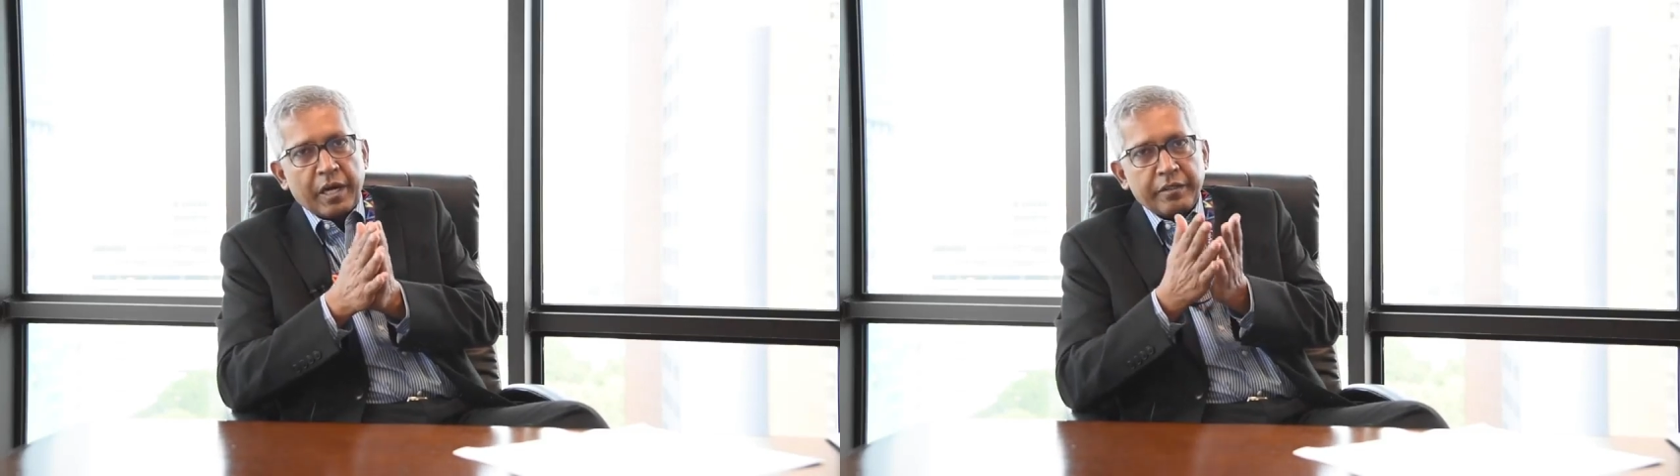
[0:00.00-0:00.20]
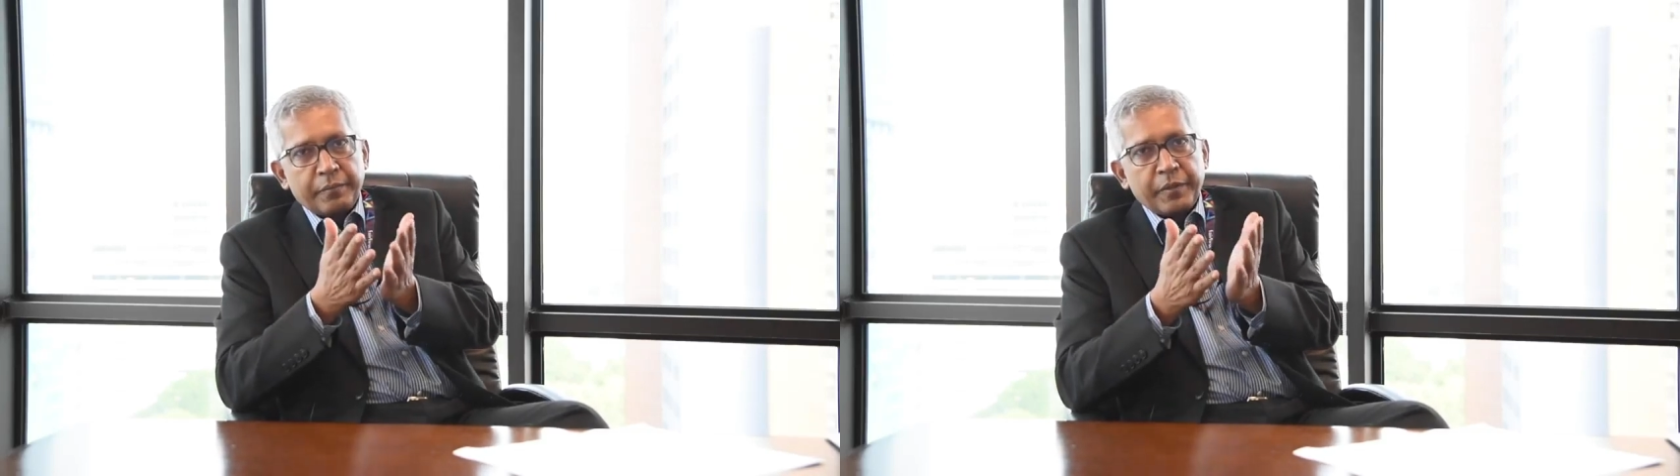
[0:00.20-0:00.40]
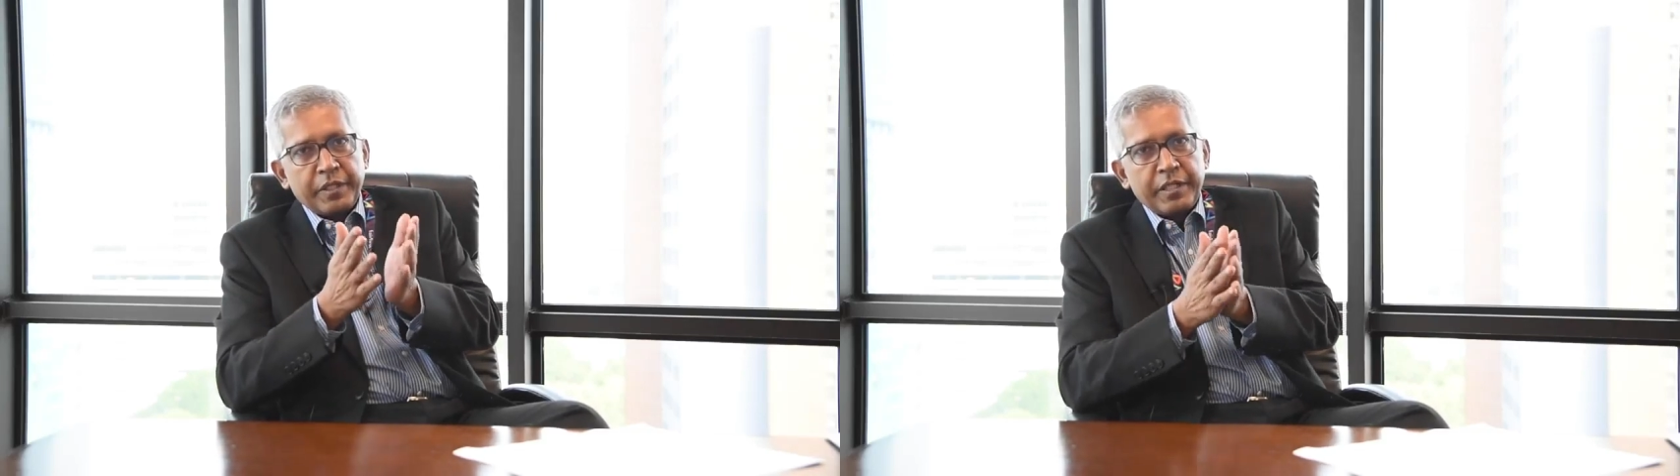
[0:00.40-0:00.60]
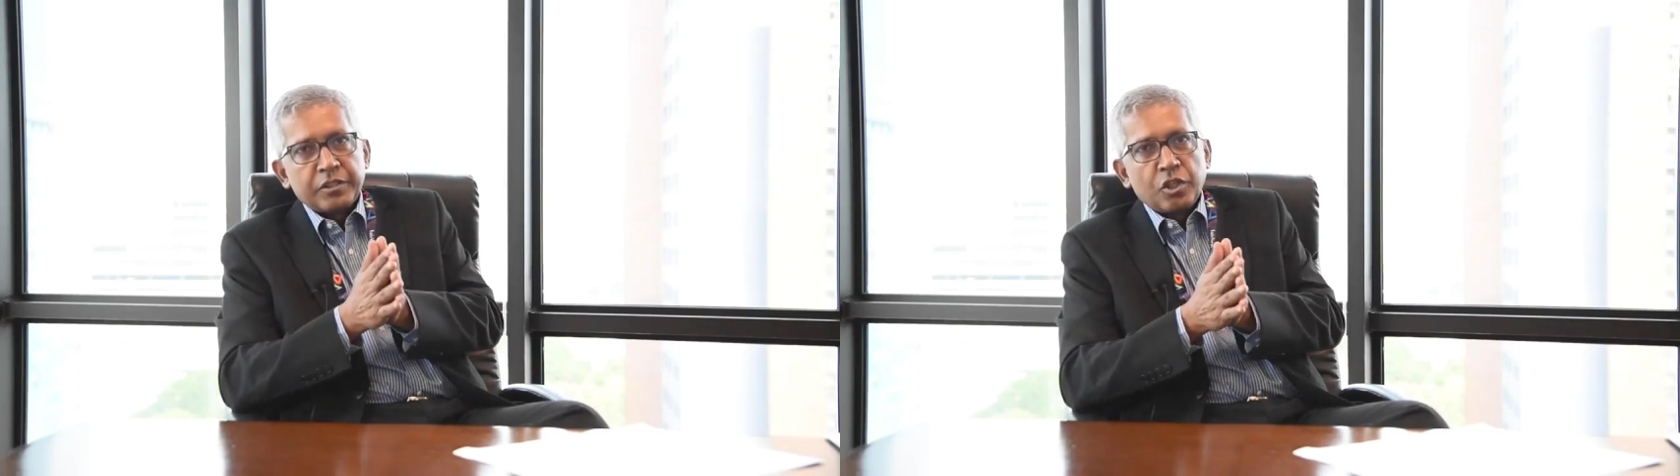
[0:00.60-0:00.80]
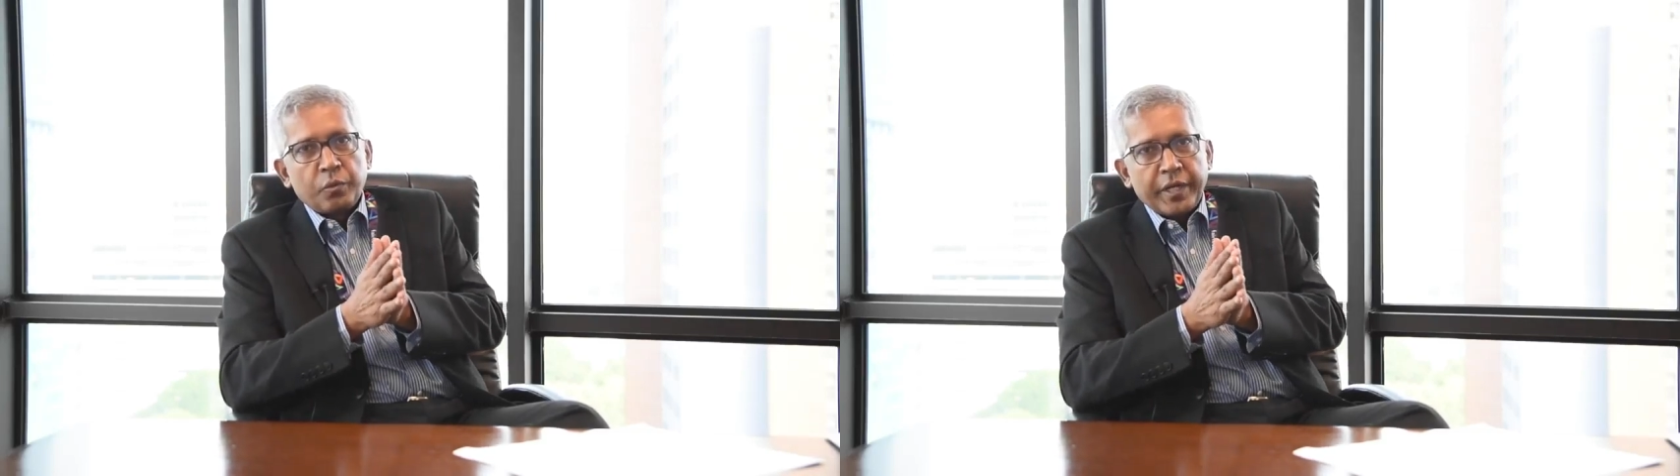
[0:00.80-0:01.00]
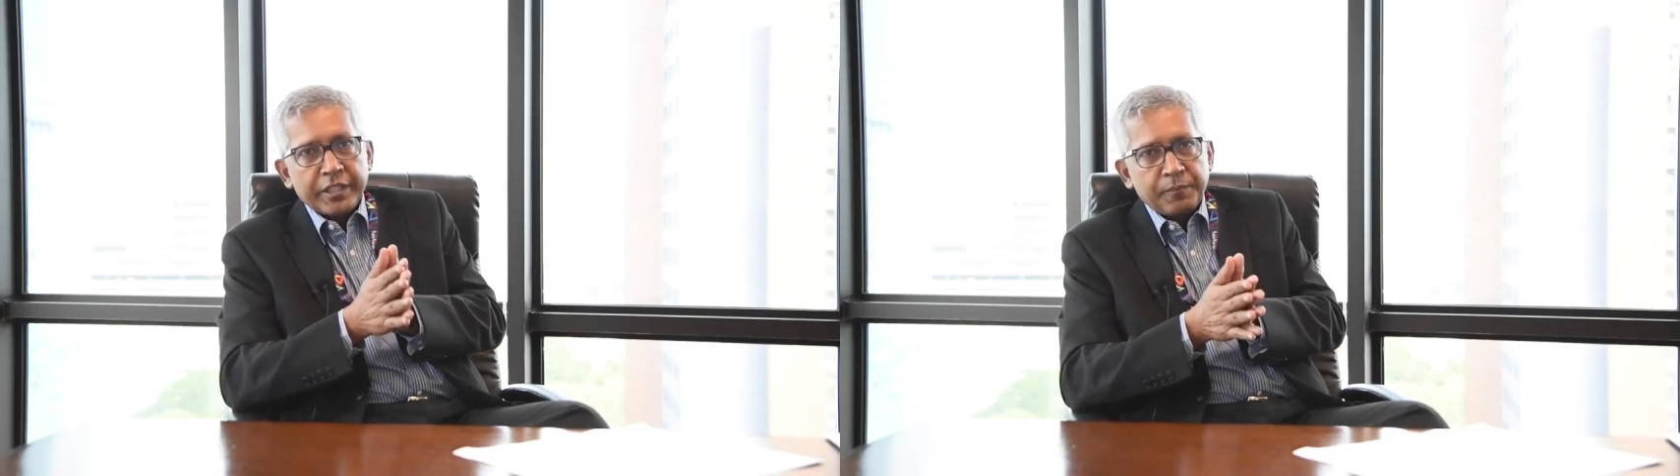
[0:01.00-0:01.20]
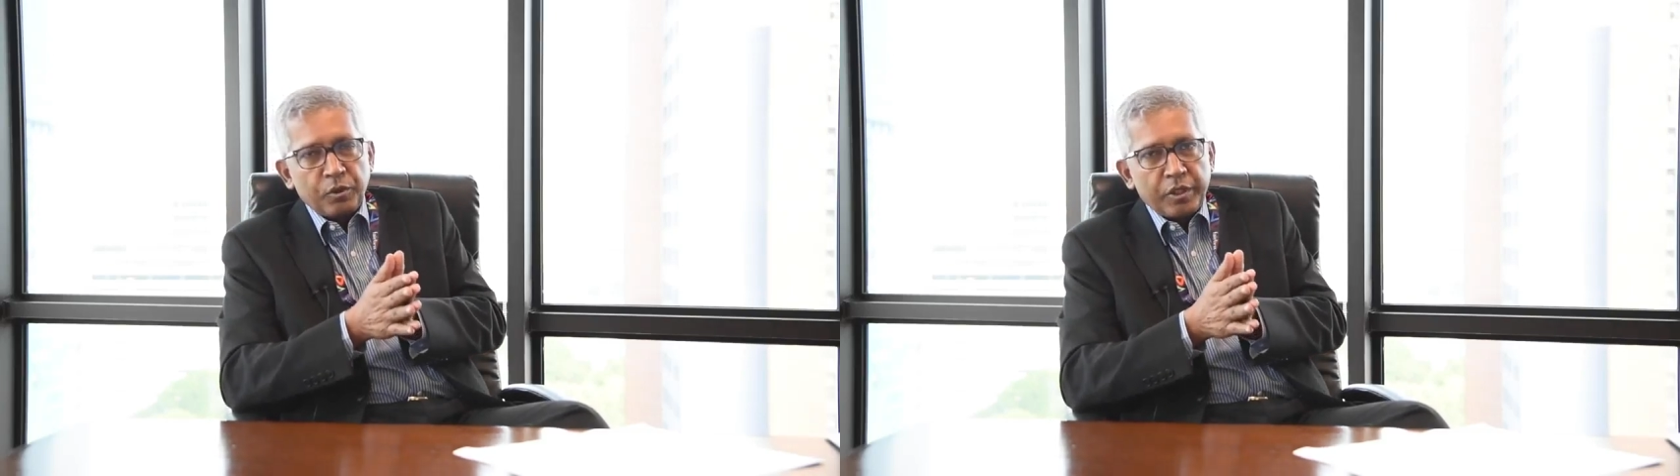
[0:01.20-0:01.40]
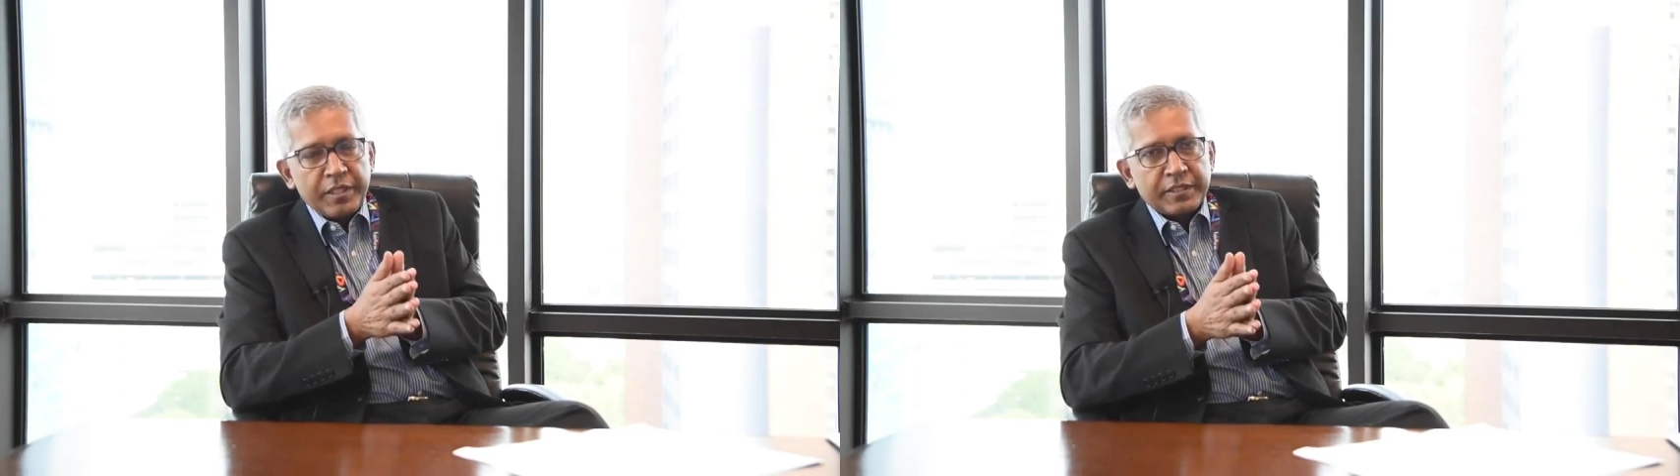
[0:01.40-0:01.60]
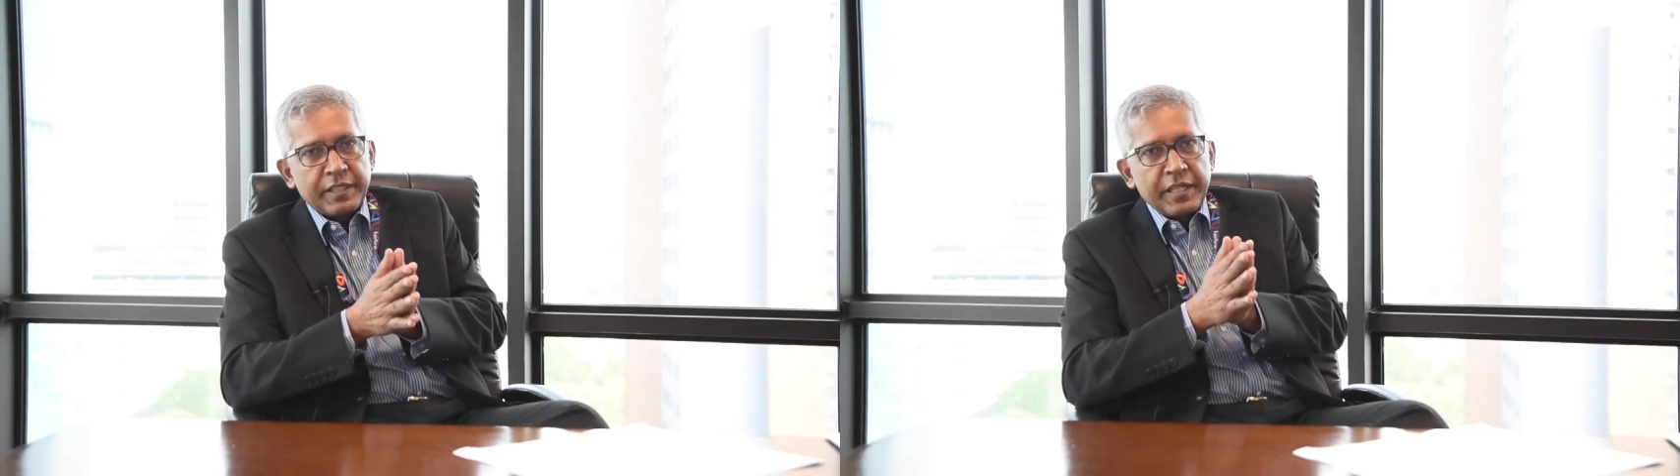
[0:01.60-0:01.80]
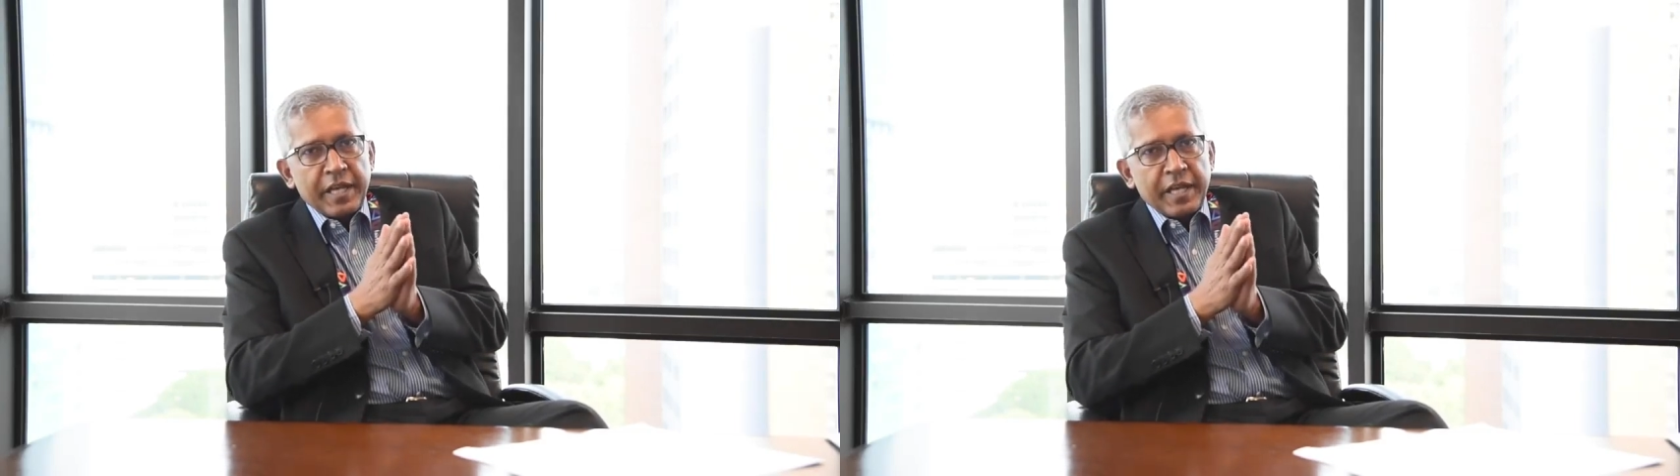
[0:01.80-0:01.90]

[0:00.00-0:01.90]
entrepreneurs or were explorers,